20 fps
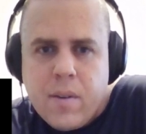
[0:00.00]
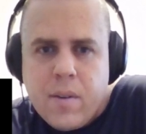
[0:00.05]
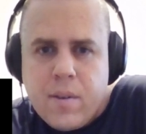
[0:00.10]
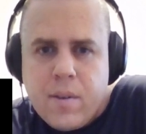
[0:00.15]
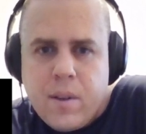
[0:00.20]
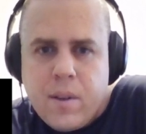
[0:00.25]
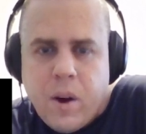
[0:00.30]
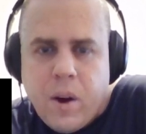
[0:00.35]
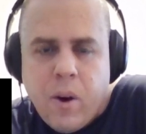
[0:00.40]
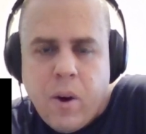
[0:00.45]

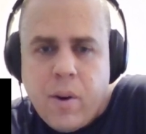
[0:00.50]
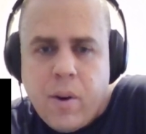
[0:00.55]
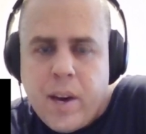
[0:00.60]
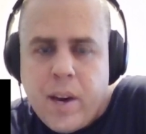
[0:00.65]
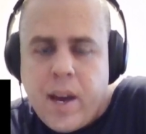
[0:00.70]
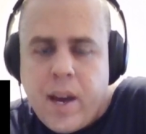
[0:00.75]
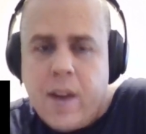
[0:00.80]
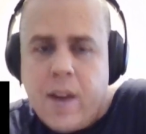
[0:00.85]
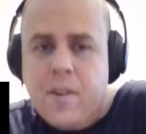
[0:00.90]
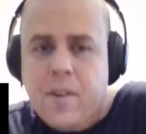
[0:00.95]
all he
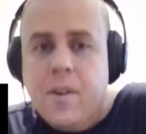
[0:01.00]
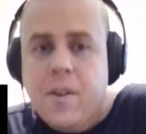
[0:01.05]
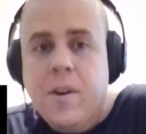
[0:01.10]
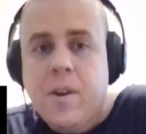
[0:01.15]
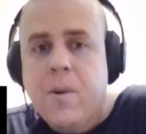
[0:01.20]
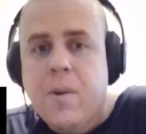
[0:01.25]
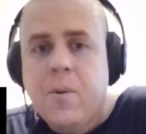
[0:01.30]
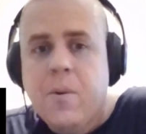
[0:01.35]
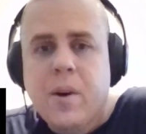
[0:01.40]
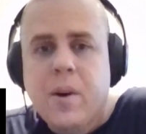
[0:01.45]
had to
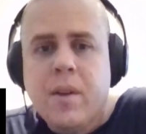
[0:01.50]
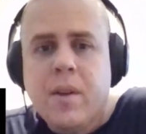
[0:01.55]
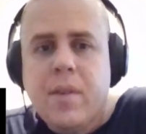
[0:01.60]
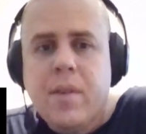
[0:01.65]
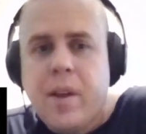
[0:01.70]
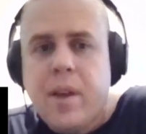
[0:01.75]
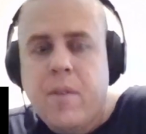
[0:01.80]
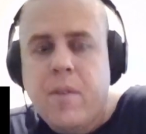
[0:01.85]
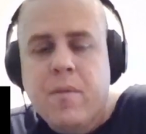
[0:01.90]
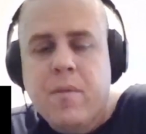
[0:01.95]
deal with,
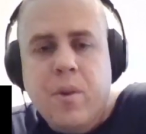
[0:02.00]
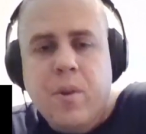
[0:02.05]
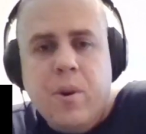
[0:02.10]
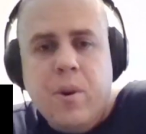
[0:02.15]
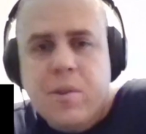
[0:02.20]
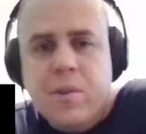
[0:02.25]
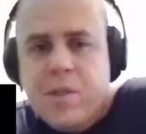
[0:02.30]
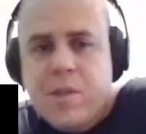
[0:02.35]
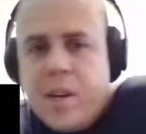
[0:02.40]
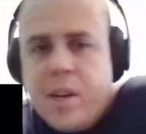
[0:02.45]
and of
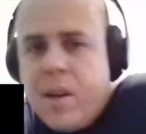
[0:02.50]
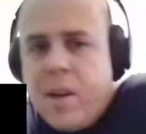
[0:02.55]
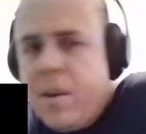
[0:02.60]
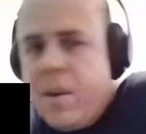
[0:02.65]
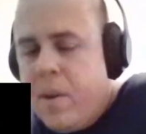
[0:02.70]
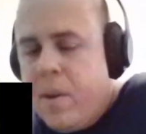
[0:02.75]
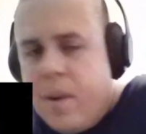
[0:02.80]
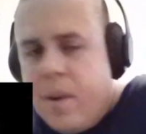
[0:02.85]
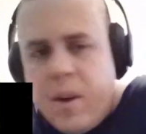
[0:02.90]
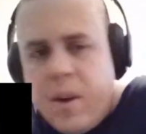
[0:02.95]
course he
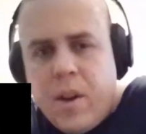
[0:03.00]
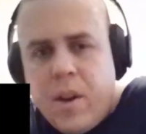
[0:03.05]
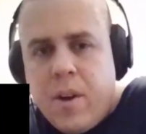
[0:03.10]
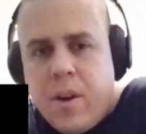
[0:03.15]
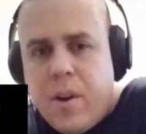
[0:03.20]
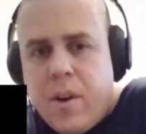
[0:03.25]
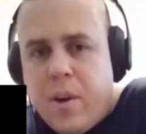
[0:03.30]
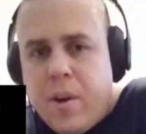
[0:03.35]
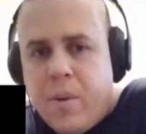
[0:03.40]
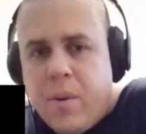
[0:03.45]

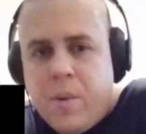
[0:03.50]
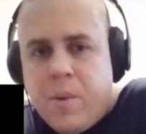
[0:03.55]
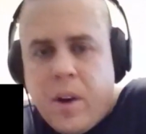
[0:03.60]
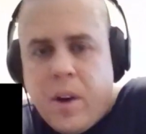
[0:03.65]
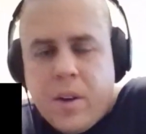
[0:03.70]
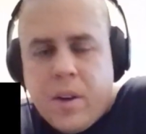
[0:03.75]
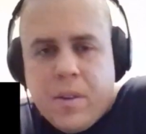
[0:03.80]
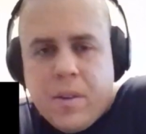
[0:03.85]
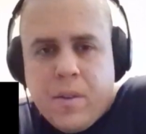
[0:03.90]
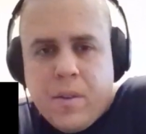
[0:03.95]

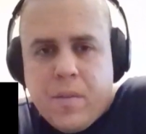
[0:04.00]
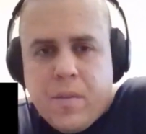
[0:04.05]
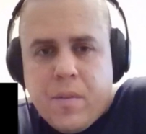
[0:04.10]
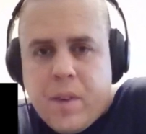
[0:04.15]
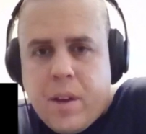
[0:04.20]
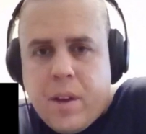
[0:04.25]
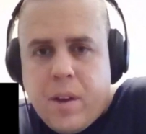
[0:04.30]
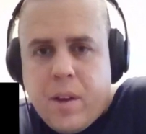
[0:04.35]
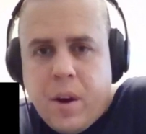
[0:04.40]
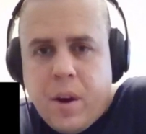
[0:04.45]
ducked the
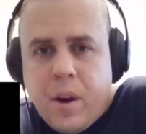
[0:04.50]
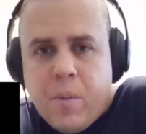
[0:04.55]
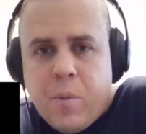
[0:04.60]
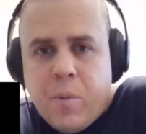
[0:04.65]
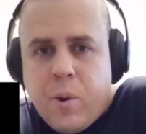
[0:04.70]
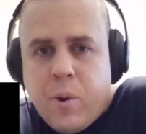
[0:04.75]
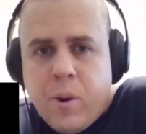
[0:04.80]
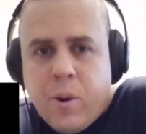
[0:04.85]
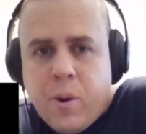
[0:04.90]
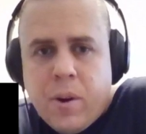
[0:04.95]
Vietnam
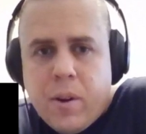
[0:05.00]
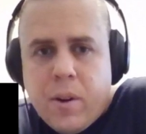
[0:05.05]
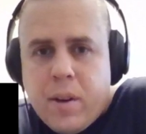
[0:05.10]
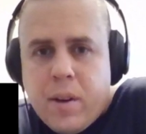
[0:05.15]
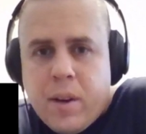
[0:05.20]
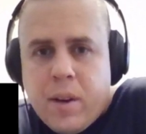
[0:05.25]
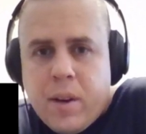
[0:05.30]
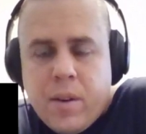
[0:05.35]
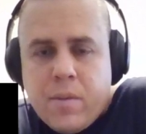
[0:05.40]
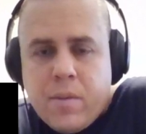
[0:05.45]
War, and
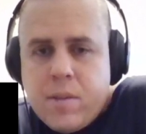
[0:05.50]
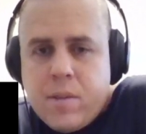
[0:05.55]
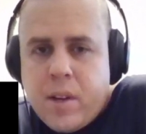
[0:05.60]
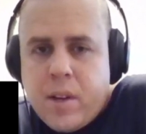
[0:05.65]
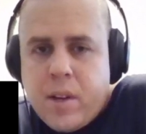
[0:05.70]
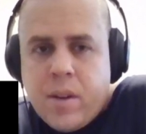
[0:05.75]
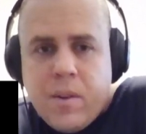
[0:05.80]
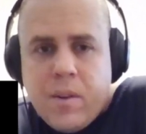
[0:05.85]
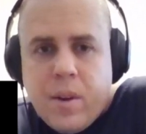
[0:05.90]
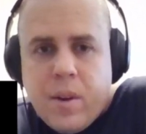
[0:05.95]
he
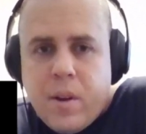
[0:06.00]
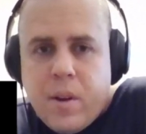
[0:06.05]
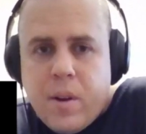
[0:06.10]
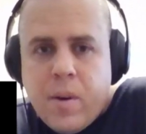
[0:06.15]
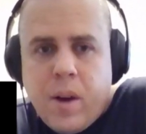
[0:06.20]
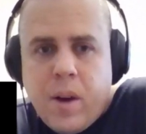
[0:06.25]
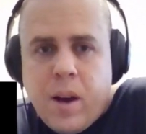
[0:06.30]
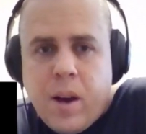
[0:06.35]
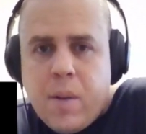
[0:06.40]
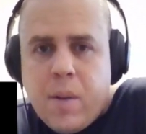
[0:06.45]
said,
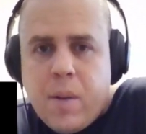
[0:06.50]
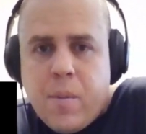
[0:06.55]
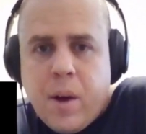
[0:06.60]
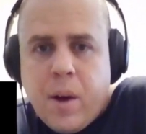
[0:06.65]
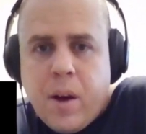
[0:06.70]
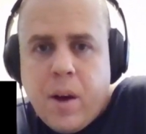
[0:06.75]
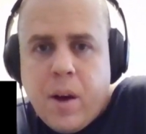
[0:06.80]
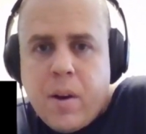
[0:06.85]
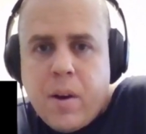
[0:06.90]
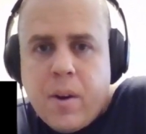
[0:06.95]
I'm
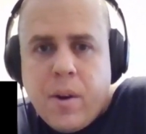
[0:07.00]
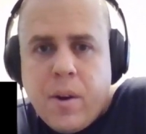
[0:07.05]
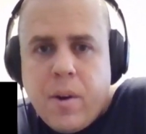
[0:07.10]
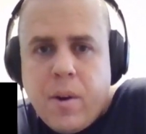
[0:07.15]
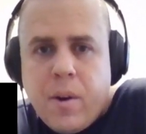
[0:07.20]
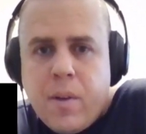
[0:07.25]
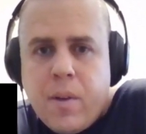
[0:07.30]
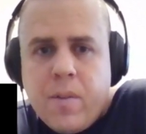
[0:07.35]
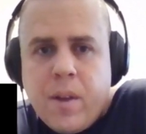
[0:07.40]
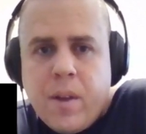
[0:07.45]
not going to go
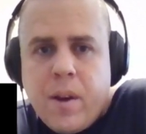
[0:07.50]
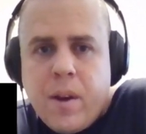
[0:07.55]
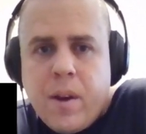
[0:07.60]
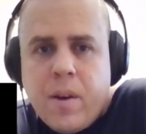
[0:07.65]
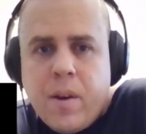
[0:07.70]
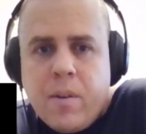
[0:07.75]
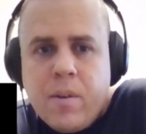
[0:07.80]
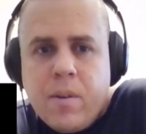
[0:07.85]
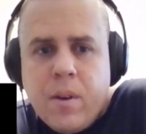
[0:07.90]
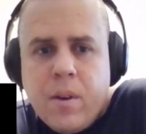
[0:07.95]
over
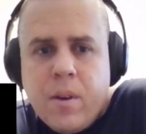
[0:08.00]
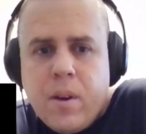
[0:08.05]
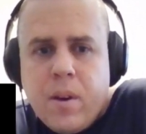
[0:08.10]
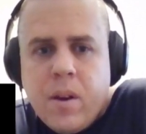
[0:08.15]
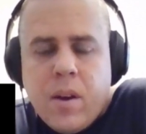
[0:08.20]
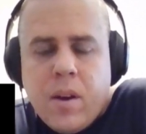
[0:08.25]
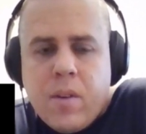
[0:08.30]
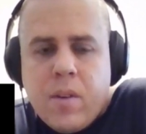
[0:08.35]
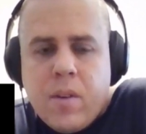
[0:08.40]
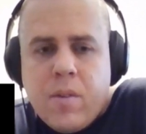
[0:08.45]
there
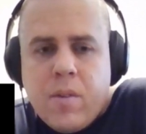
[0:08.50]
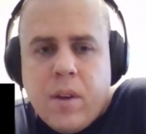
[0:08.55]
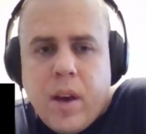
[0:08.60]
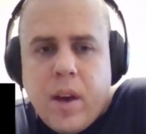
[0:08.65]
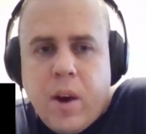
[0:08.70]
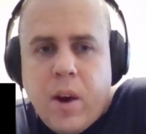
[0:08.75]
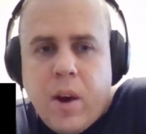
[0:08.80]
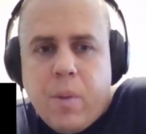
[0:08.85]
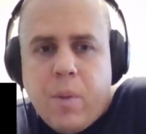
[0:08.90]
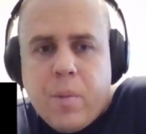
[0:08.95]
to
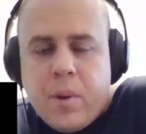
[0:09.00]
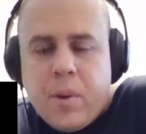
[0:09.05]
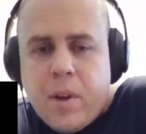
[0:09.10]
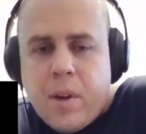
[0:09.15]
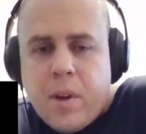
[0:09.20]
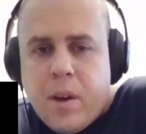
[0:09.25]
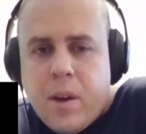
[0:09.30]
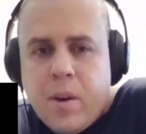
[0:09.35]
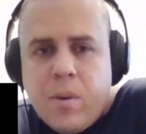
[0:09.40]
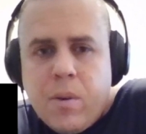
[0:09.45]
help and
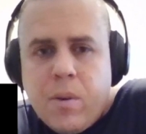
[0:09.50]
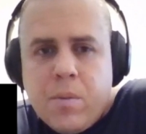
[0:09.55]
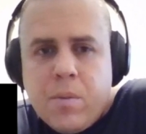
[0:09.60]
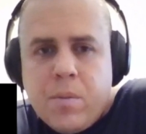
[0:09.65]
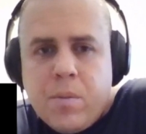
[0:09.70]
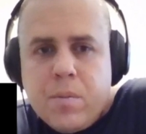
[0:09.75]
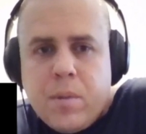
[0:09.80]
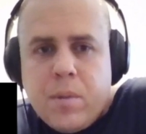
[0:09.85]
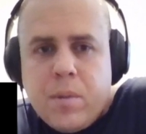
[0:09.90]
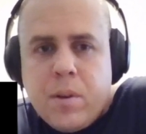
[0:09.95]
kill,
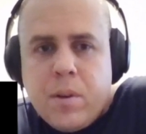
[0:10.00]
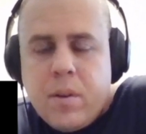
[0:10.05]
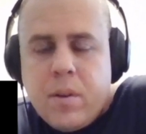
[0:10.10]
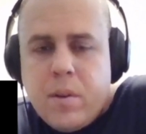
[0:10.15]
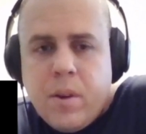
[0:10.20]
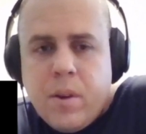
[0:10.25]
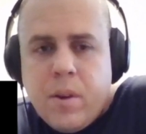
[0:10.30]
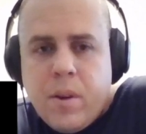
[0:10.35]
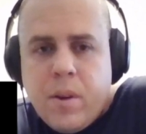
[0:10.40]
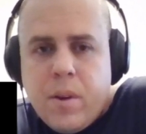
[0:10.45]

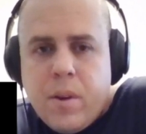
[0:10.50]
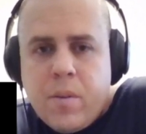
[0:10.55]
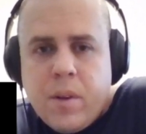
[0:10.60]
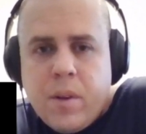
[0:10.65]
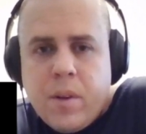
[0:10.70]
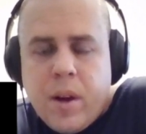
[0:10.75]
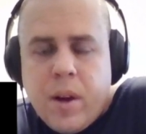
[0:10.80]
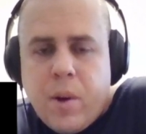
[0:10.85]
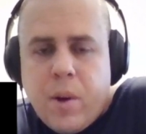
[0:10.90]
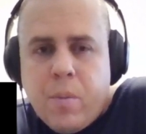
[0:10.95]
to
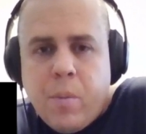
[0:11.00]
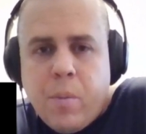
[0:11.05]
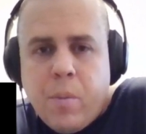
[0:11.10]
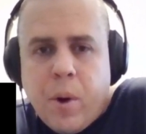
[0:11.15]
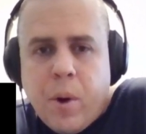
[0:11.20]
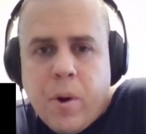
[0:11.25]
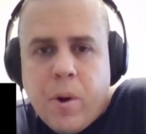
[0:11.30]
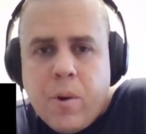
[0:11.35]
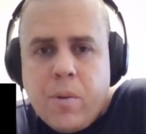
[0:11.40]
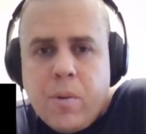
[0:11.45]
help
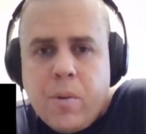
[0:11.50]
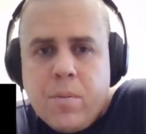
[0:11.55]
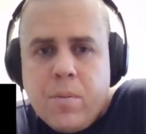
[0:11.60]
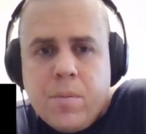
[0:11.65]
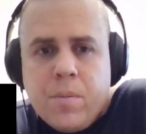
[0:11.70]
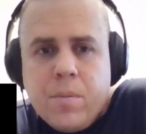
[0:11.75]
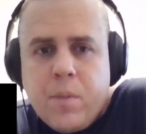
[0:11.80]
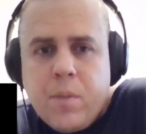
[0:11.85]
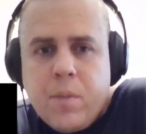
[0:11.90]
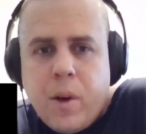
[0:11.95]
murder
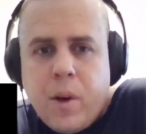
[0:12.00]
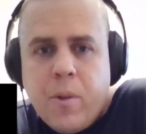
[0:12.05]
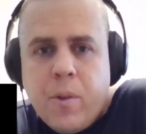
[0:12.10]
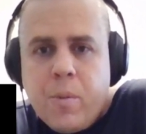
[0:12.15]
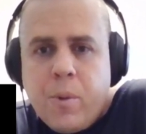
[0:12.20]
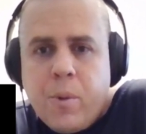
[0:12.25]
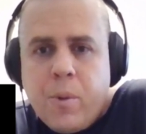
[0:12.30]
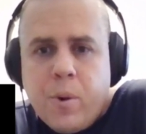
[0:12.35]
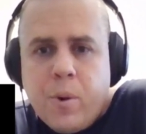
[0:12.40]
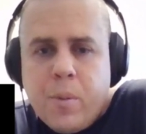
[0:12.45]
other
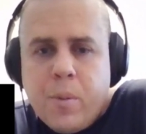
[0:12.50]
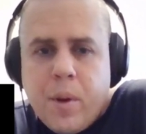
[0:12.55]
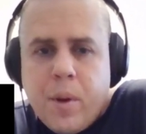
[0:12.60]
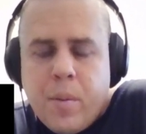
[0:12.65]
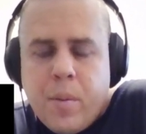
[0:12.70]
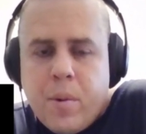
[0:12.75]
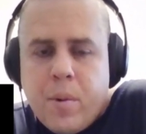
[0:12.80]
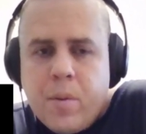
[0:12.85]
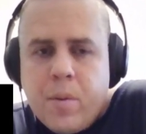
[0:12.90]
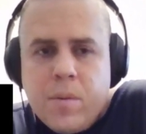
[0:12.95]
poor
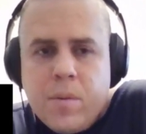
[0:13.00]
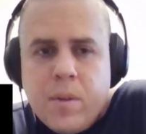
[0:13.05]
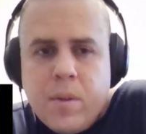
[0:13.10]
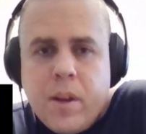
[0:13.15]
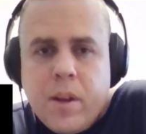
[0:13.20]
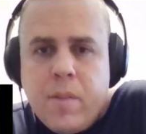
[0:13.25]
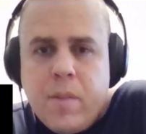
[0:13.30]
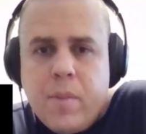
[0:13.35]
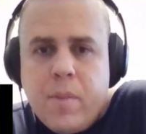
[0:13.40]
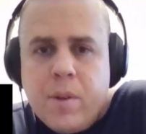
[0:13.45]
people that
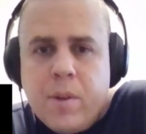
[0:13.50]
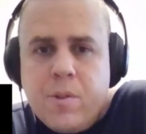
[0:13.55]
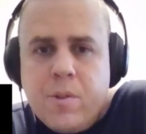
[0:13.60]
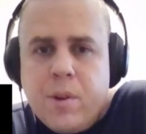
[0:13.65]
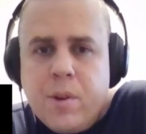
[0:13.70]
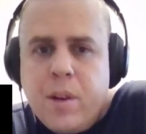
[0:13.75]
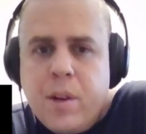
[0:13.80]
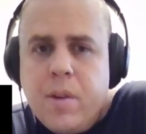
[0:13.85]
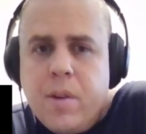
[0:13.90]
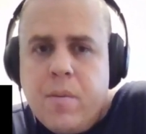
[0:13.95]
have been
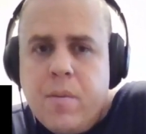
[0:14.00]
treated